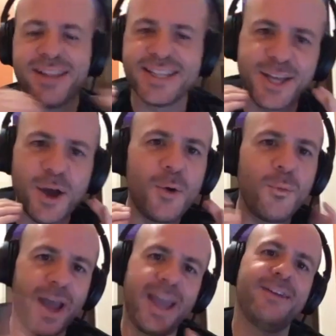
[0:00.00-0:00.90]
Let's go
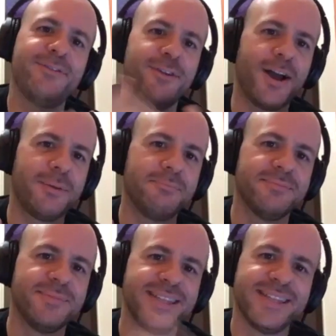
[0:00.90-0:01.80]
away from.
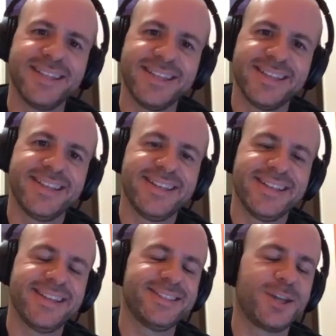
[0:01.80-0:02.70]

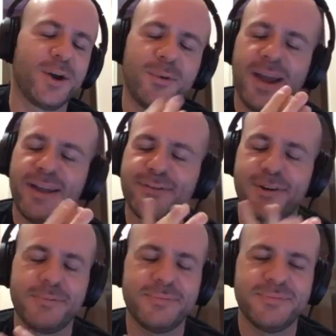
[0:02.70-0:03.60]
Let's go away
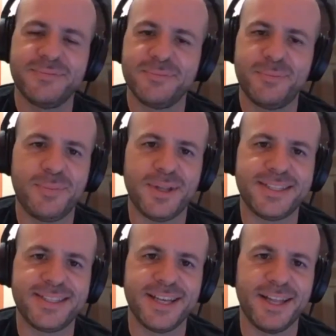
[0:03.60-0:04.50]
from Ben
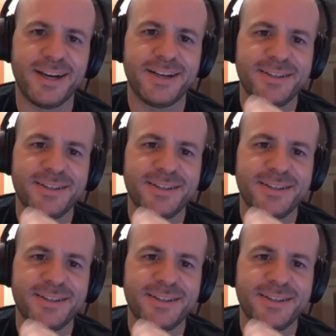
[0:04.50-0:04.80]
Stiller.